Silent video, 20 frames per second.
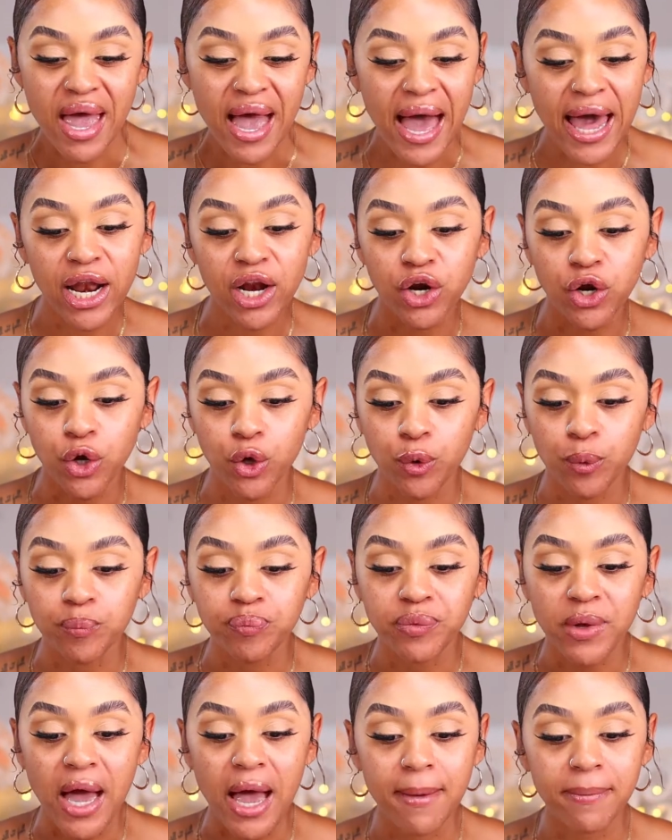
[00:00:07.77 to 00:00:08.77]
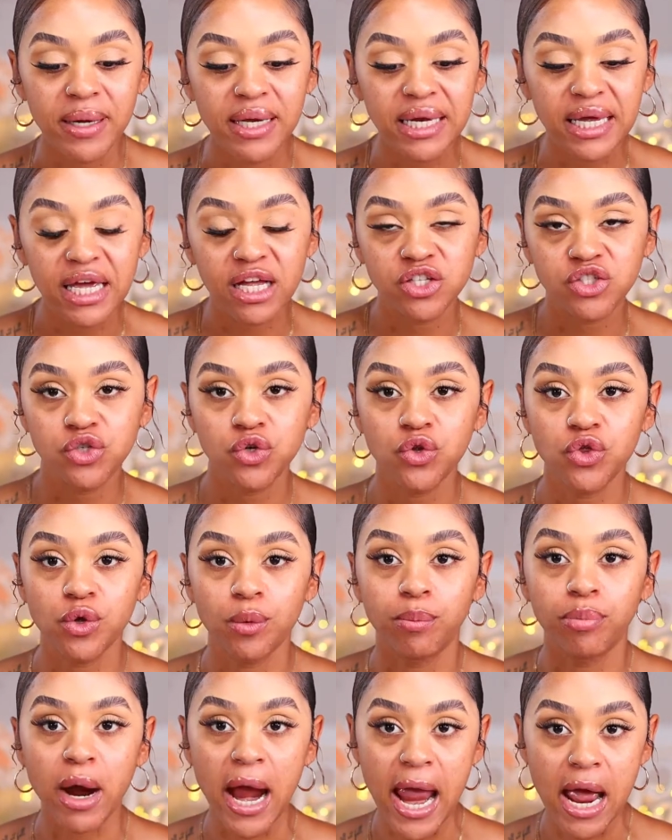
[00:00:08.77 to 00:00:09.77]
I don't know, I've been into the
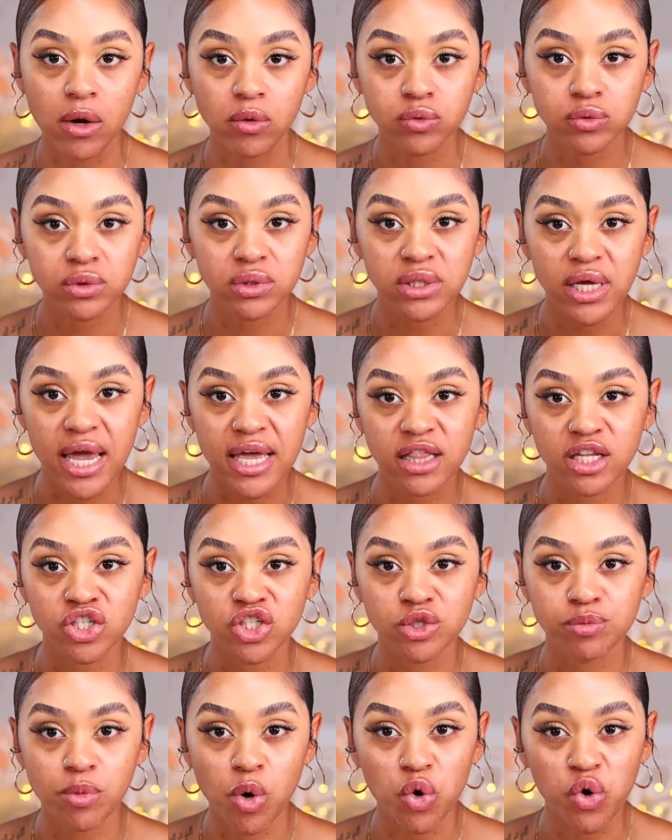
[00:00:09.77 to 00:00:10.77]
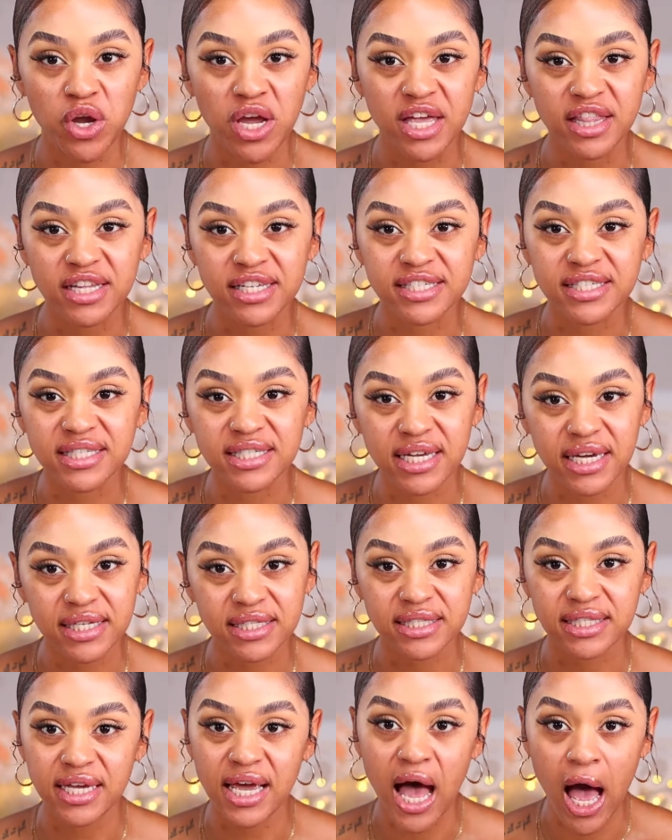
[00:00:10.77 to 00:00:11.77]
browns and the smoky and the
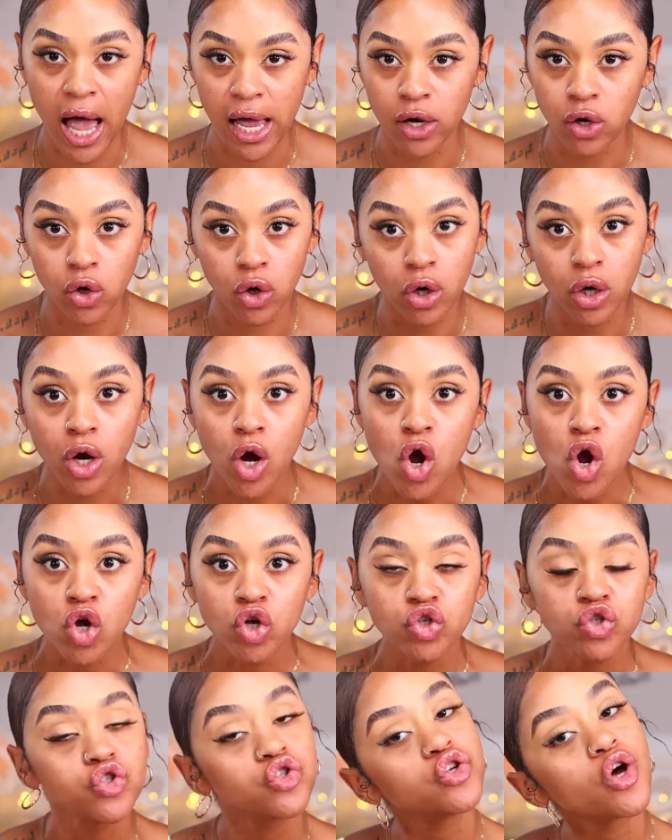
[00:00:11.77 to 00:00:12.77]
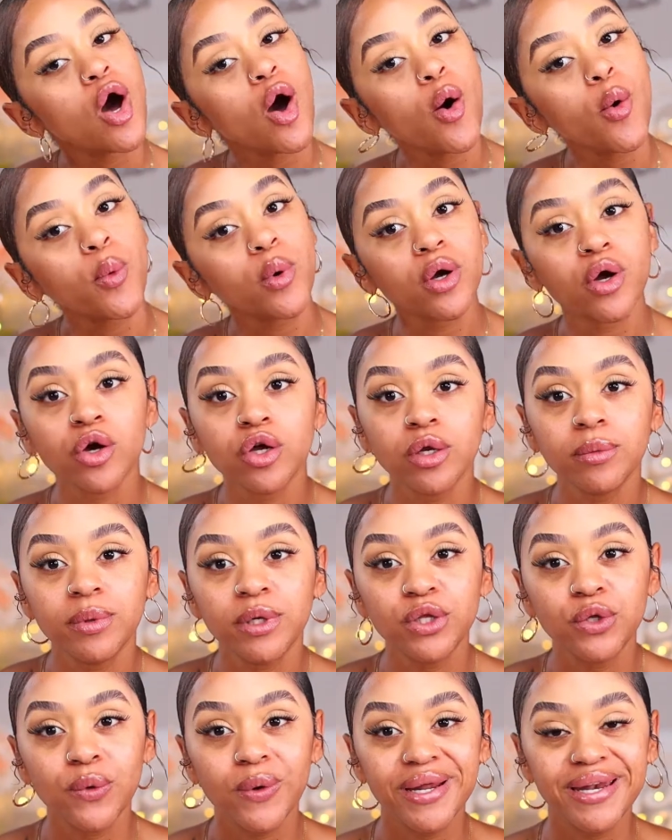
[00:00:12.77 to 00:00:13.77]
sexy eye look, so we're going to be
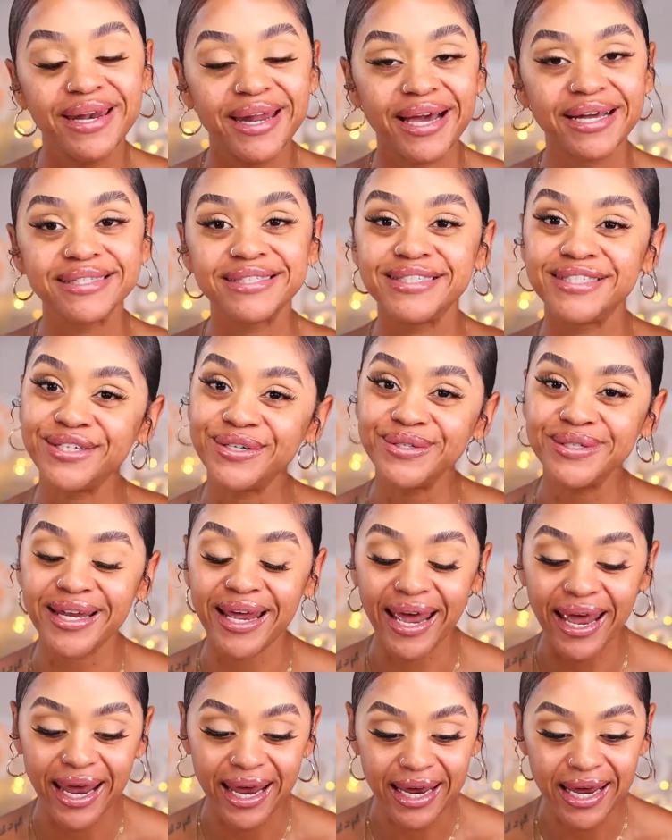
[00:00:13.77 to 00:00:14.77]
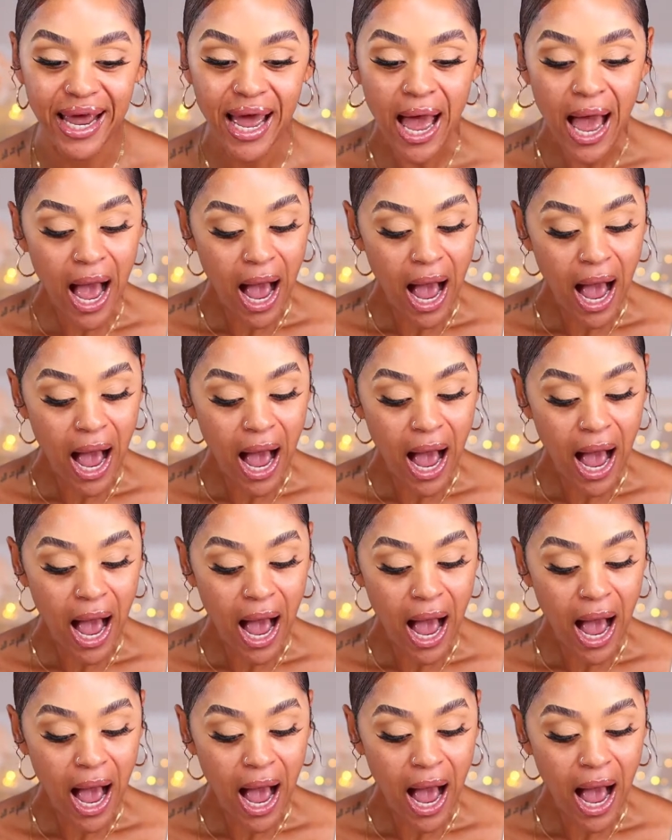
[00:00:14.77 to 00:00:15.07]
doing that today.